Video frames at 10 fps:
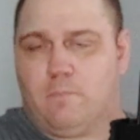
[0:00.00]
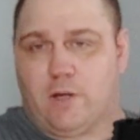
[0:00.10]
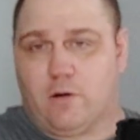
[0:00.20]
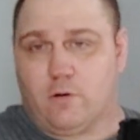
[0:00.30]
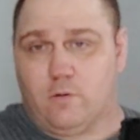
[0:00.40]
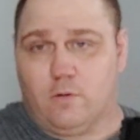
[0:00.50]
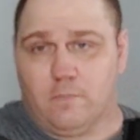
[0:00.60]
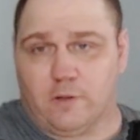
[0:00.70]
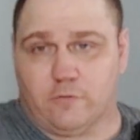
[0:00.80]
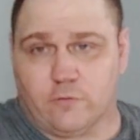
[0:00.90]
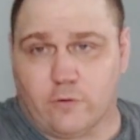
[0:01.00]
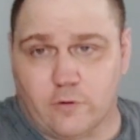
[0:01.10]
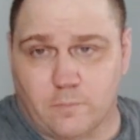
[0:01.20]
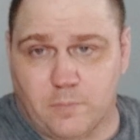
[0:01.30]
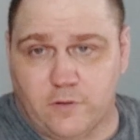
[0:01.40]
Barrel, make sure
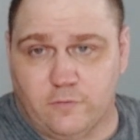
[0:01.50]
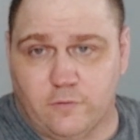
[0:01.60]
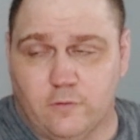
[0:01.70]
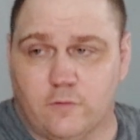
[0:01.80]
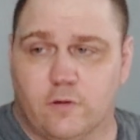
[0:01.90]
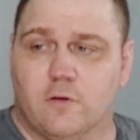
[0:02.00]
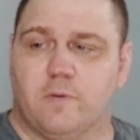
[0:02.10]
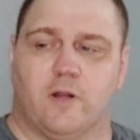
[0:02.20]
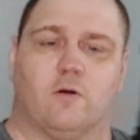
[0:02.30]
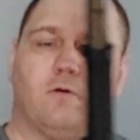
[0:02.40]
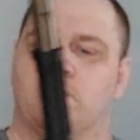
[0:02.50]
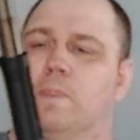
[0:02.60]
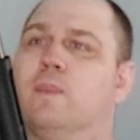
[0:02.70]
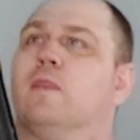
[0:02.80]
your piston is in your barrel.